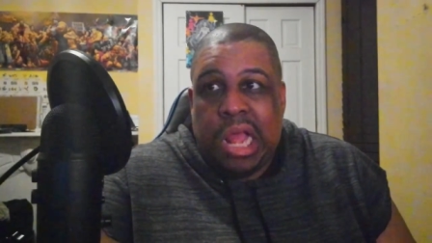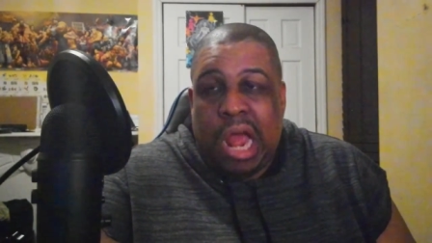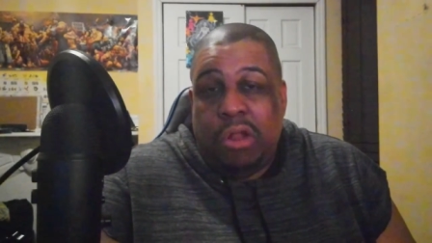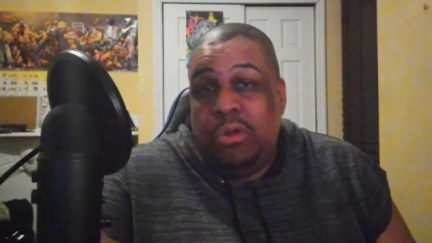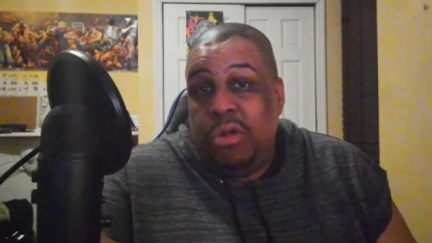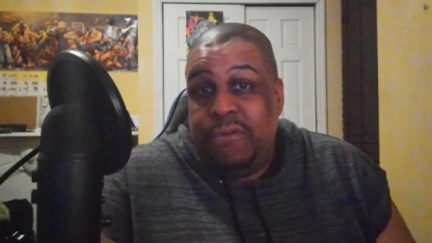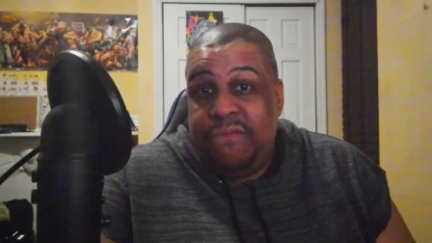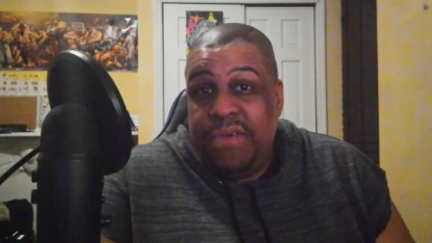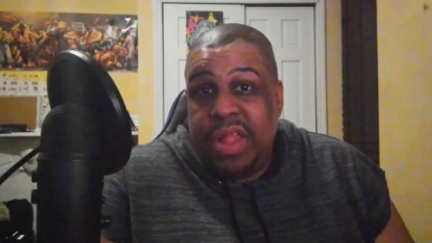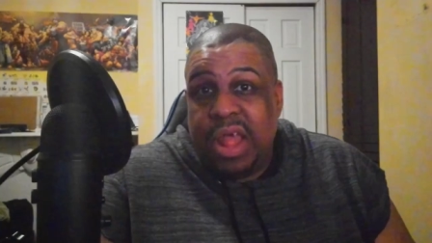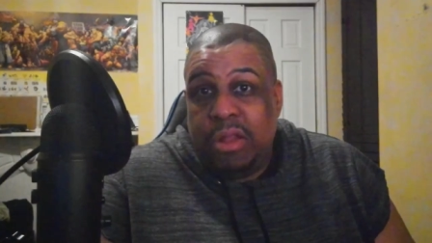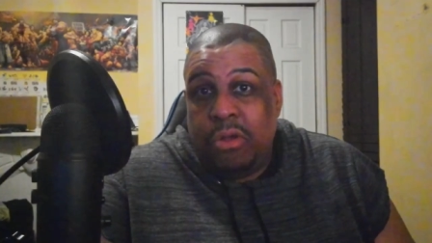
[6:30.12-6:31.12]
I know it don't
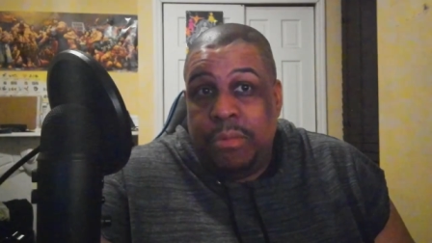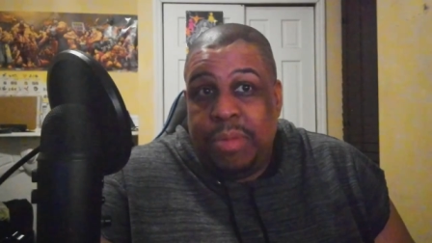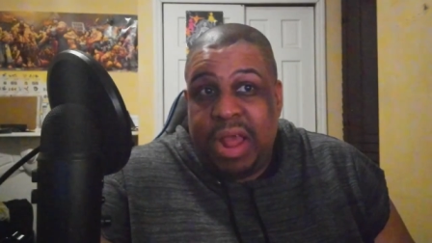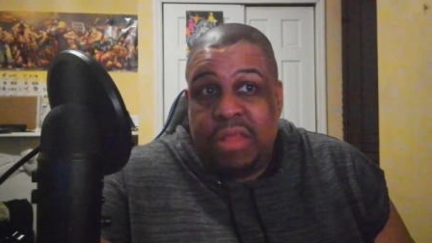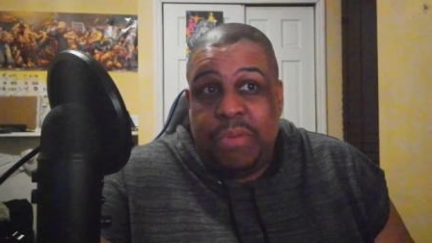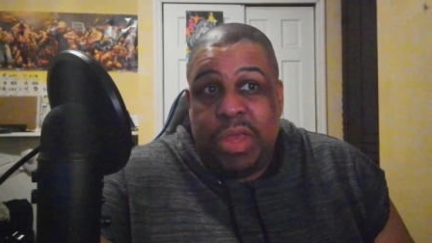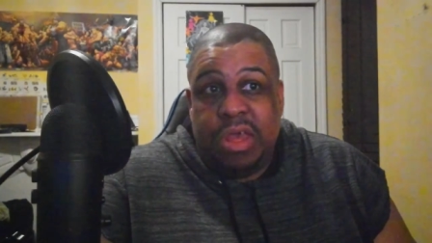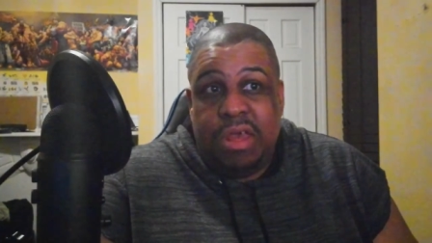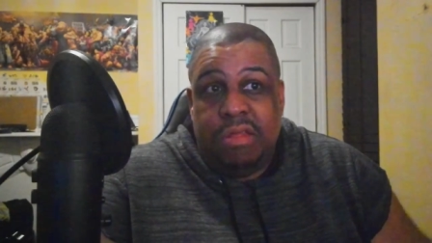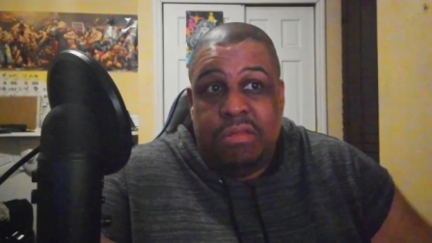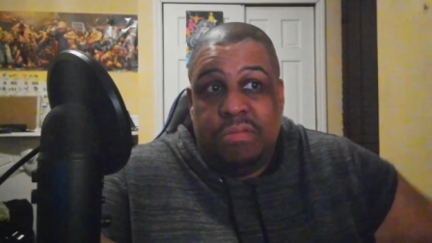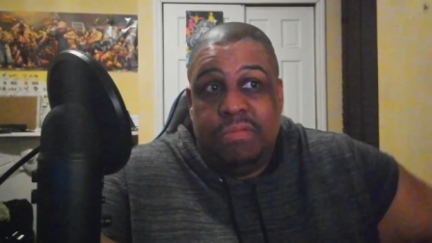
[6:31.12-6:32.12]
feel that long, but that's
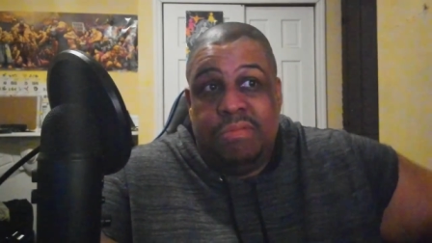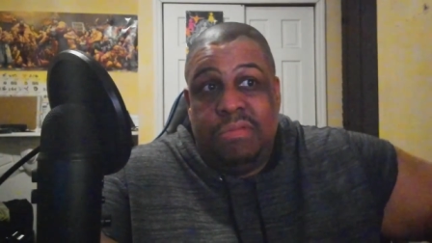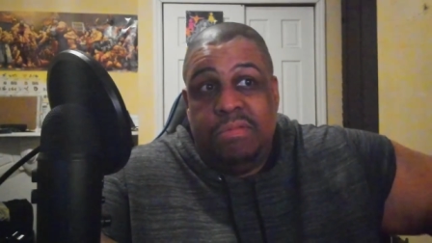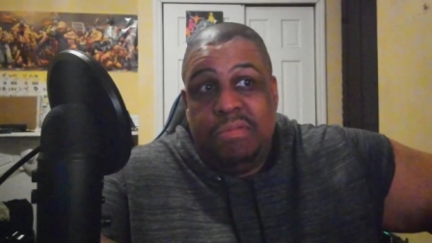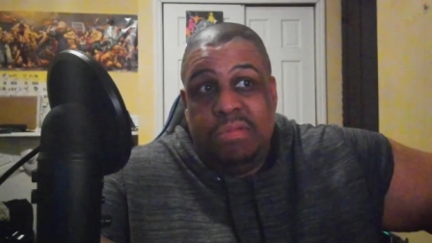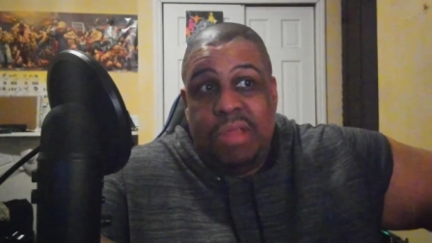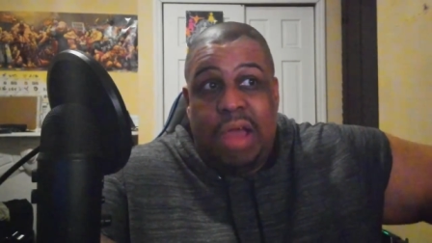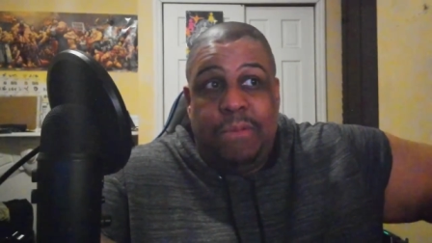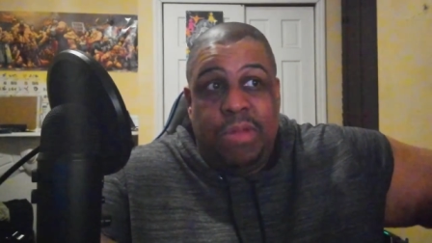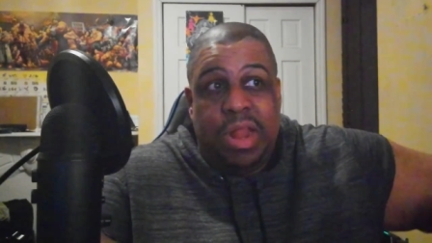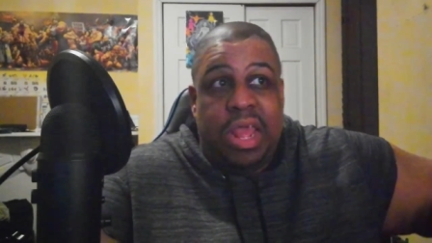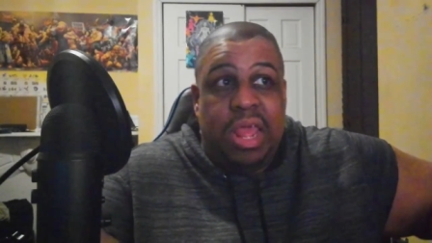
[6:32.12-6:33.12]
because not
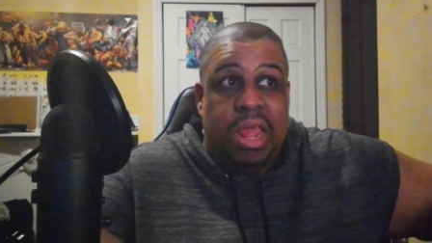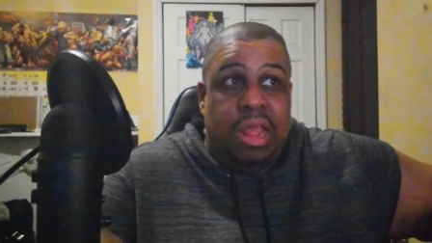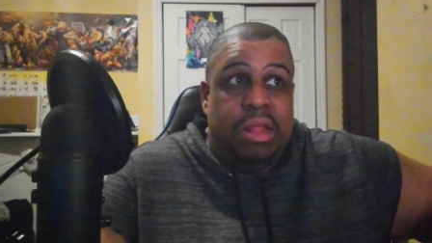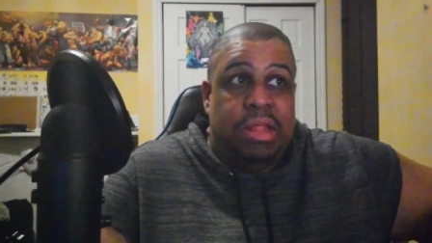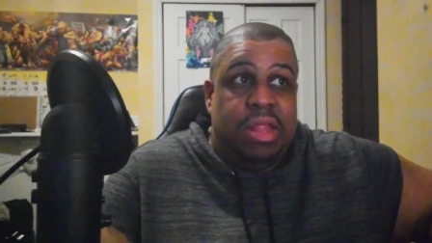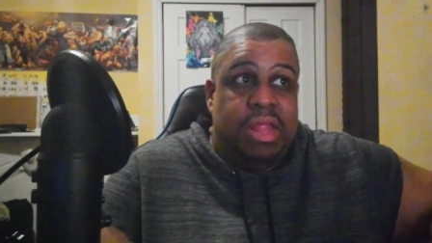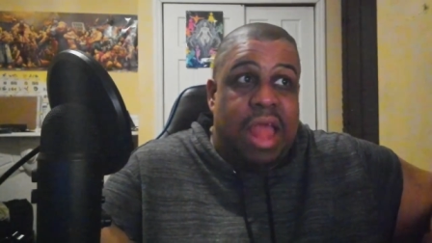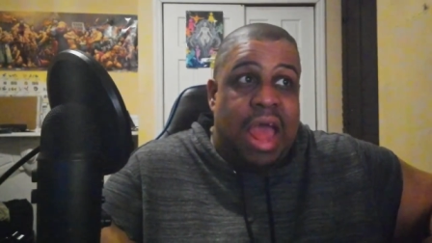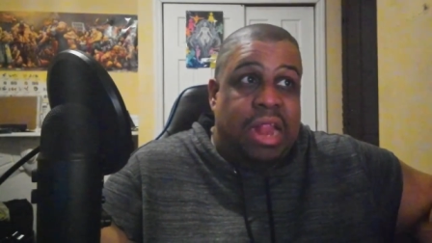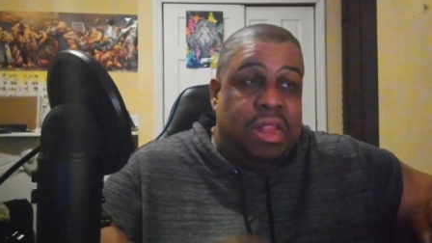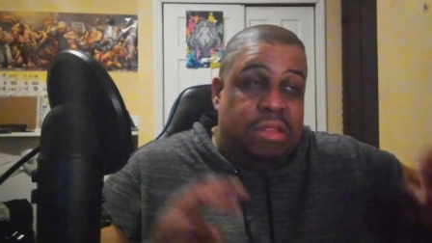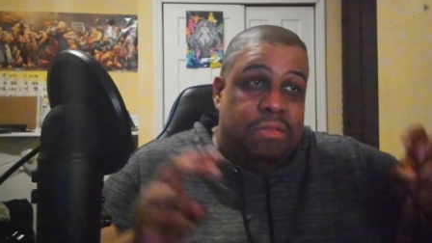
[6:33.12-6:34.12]
really
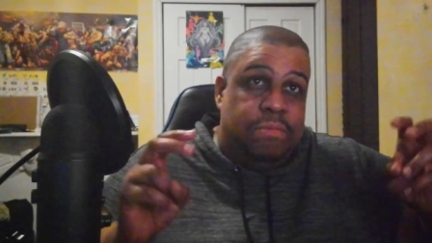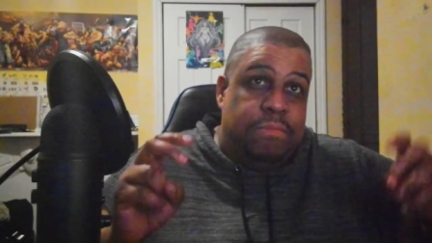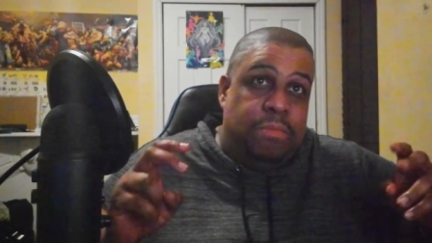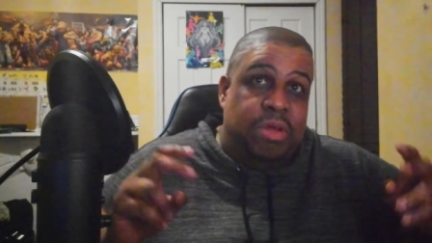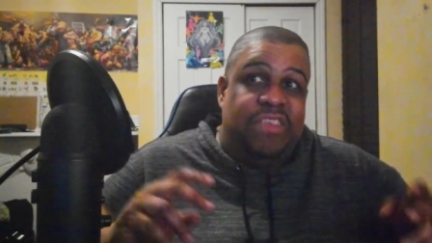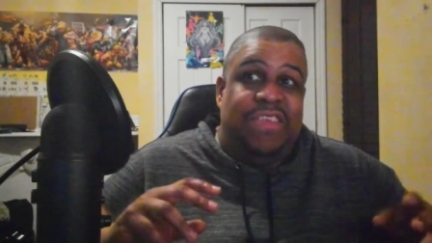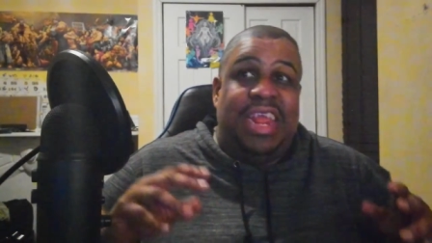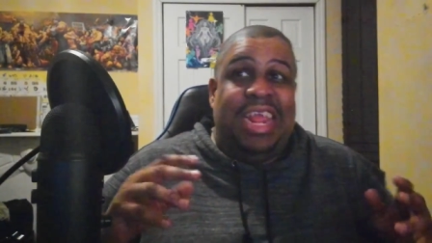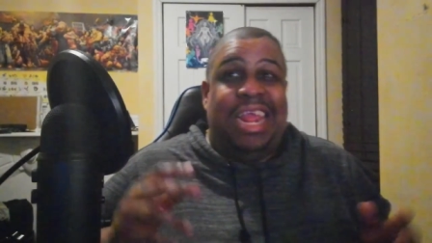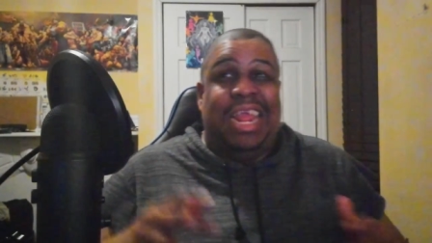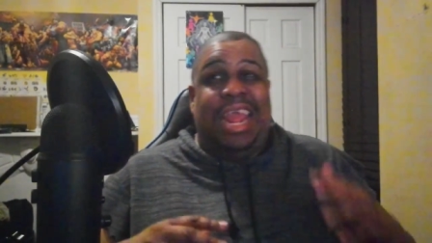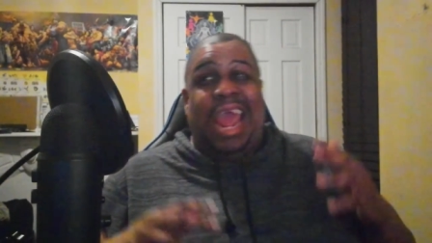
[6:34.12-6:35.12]
that much
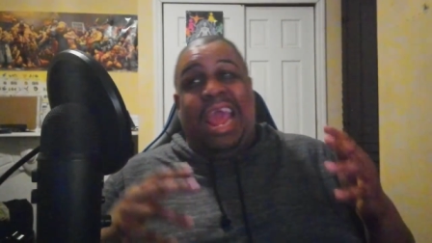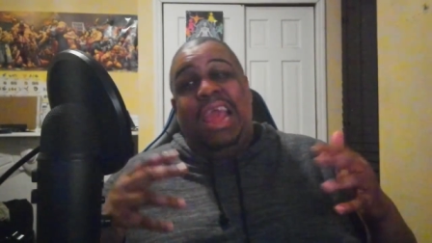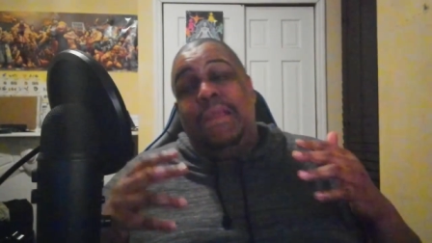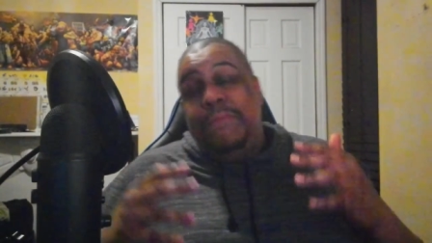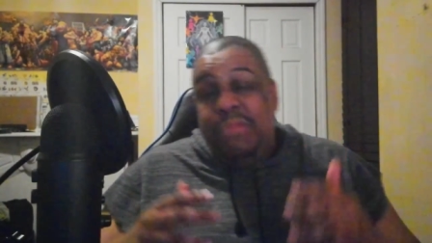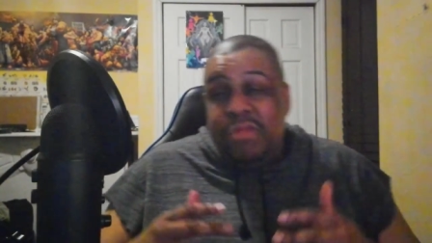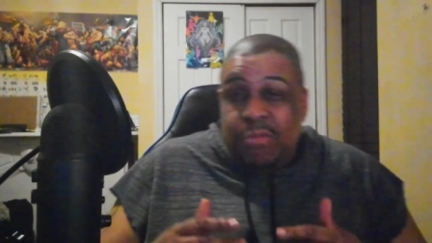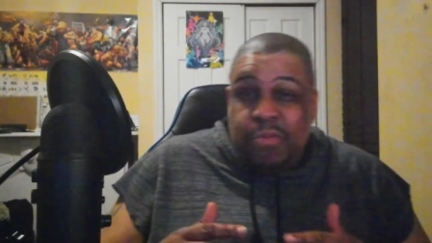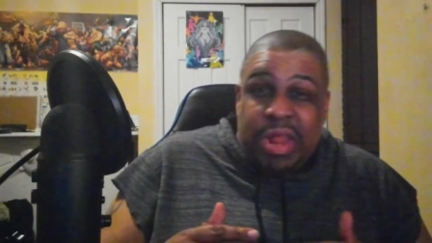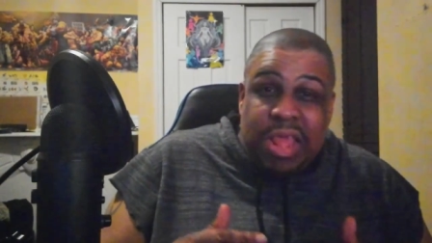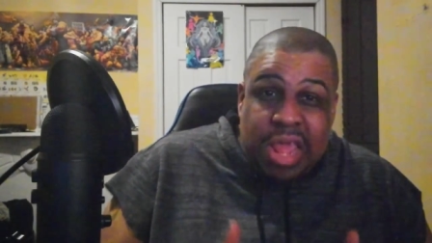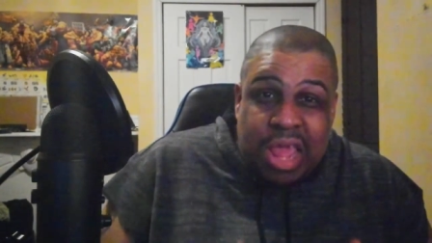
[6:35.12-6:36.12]
games
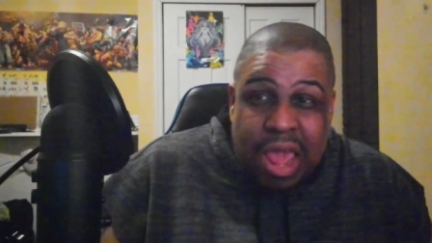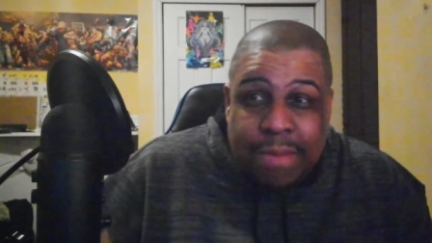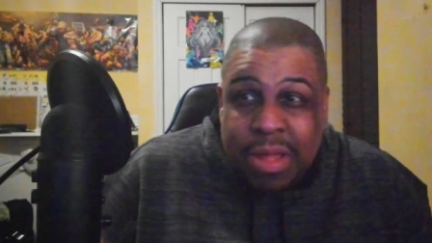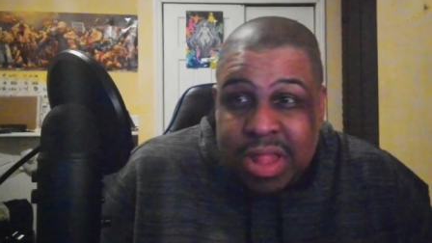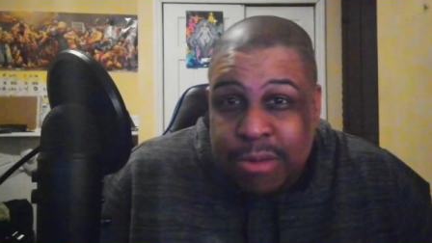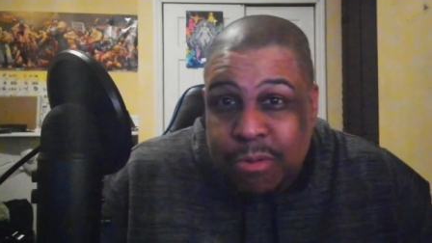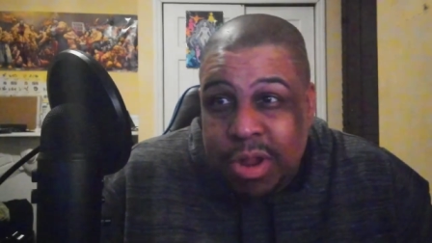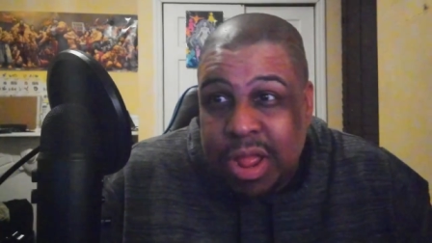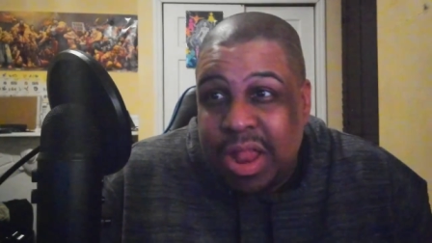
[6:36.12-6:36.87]
really came out that were...